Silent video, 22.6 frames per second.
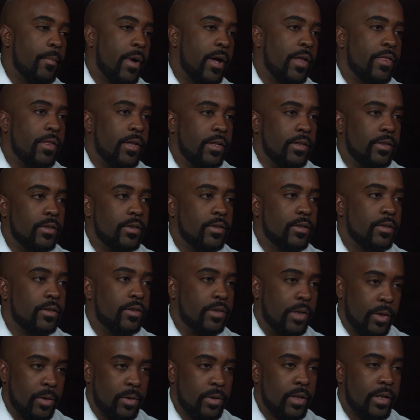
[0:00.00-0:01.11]
I think
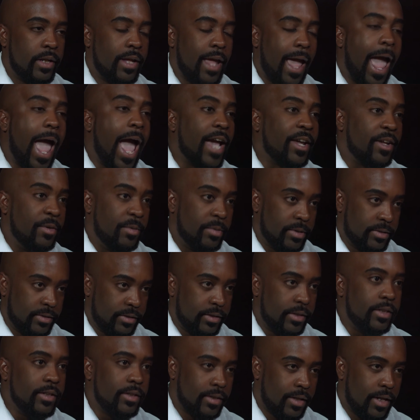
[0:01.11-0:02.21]
certainly
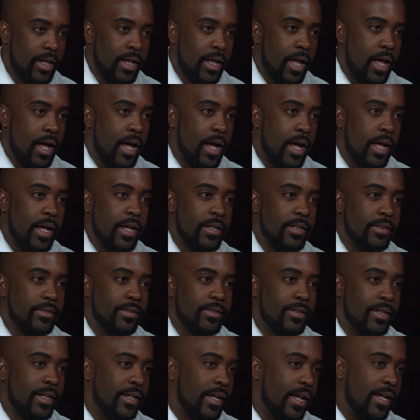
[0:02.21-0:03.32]
accuracy uh,
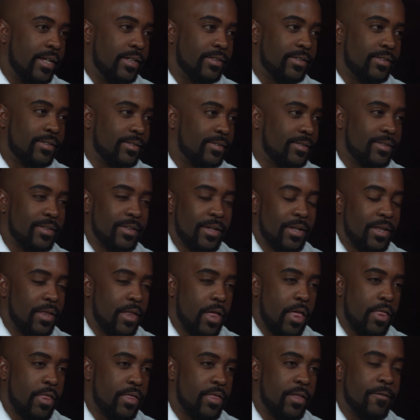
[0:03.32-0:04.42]
is, is
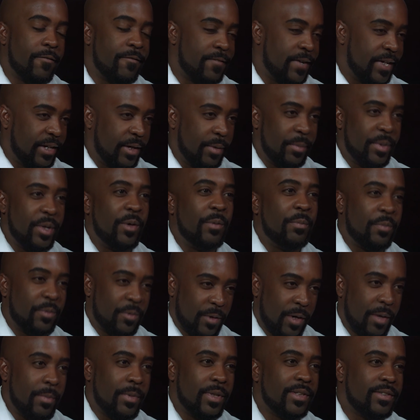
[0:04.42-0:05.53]
the fundamental
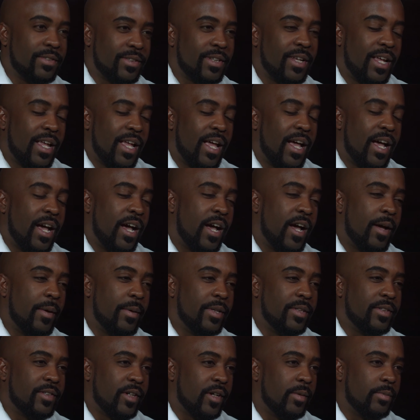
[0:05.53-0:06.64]
premise uh,
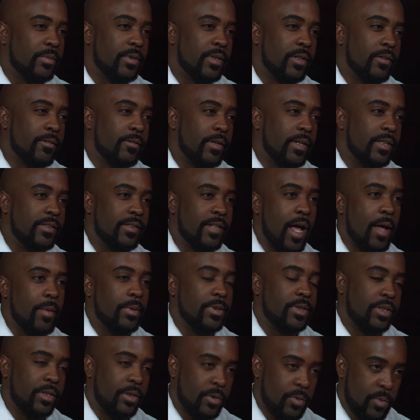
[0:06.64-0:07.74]
in terms of
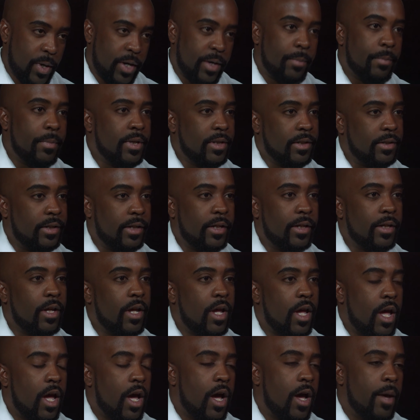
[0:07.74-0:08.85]
establishing credibility.
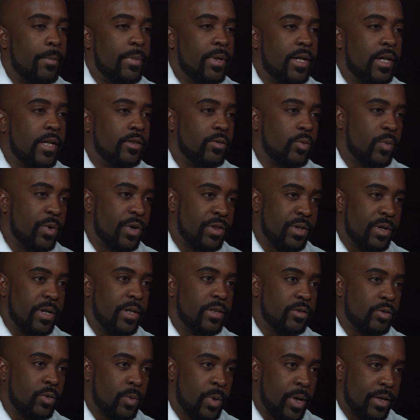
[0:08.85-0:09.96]
Uh, because where there
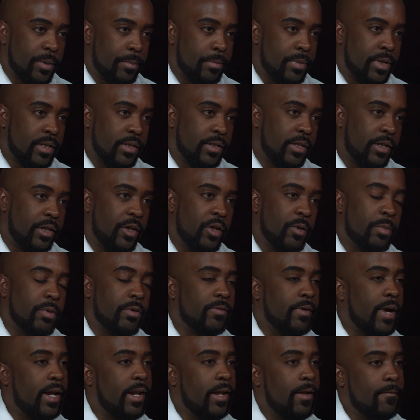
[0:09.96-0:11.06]
is credibility, you're
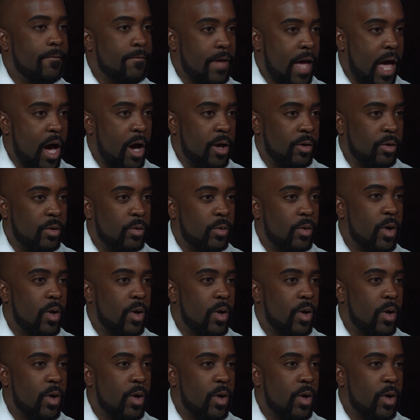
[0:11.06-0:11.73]
providing value.